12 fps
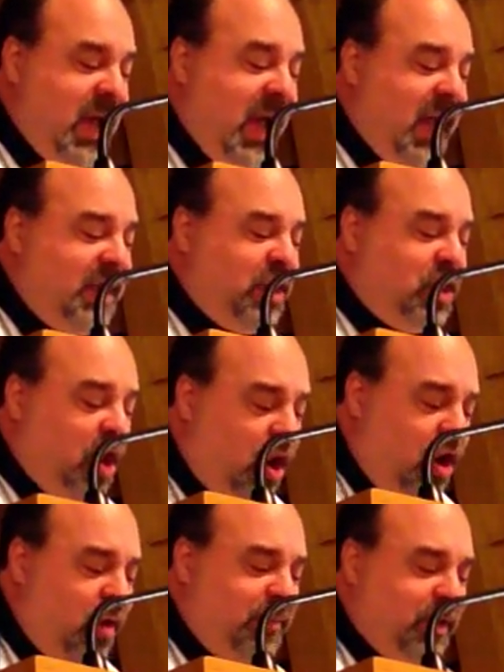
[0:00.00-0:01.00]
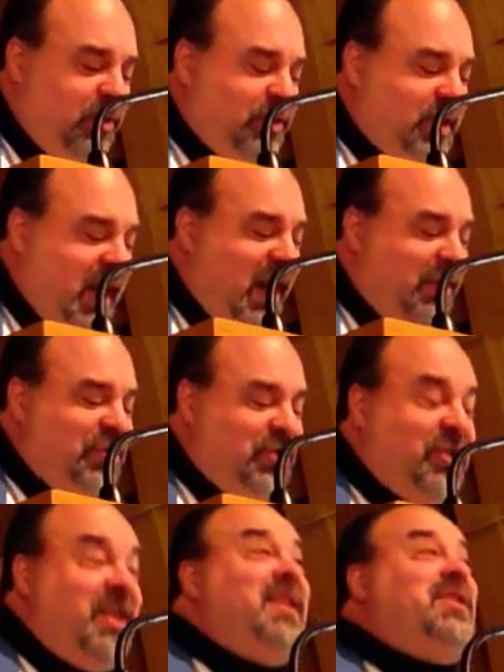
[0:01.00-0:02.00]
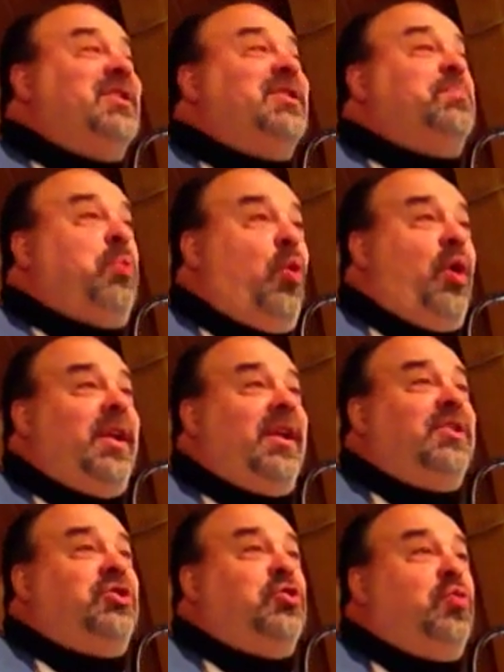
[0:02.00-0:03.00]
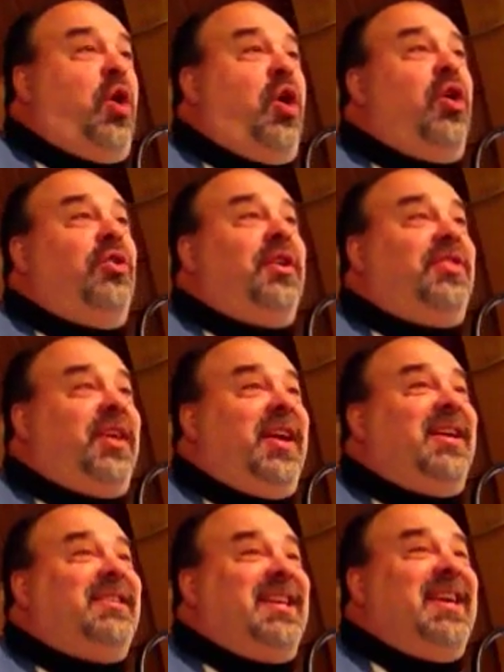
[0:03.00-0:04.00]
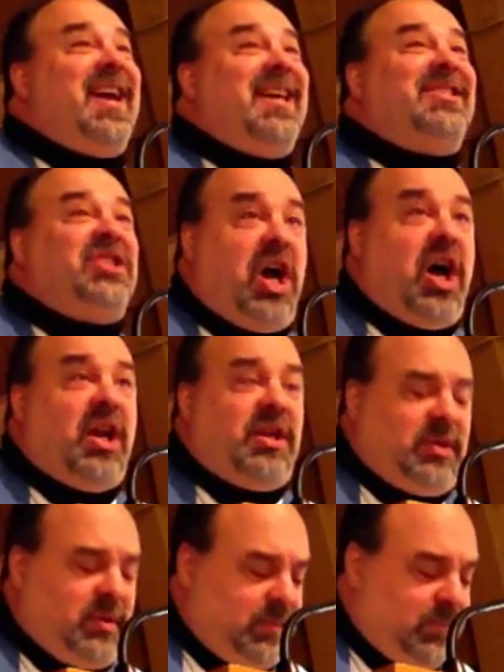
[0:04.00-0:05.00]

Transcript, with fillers: And to calm those doubts, Jesus pointed to all the things he has done.